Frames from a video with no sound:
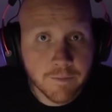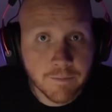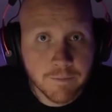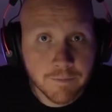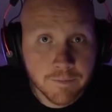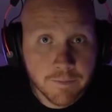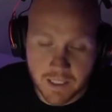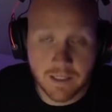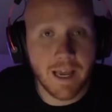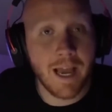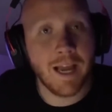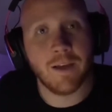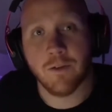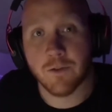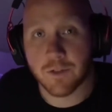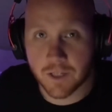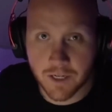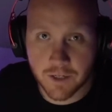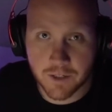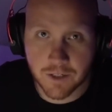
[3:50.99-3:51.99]
Some of these
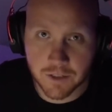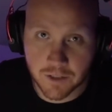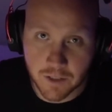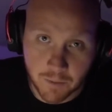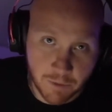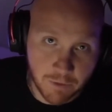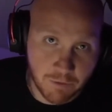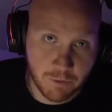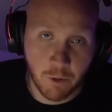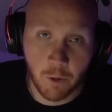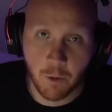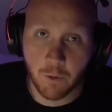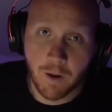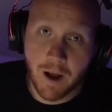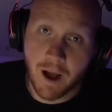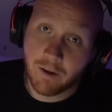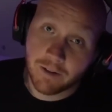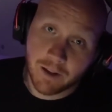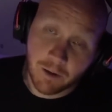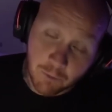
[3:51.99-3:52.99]
accusations can be thrown
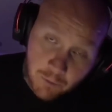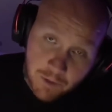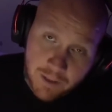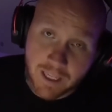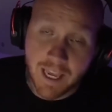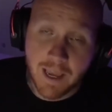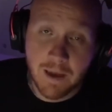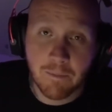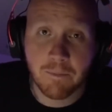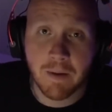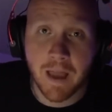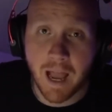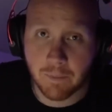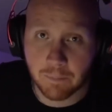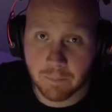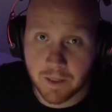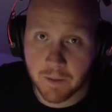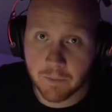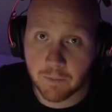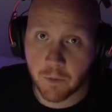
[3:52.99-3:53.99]
around, can really
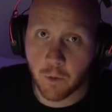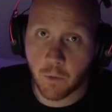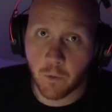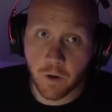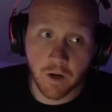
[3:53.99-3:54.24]
impact people,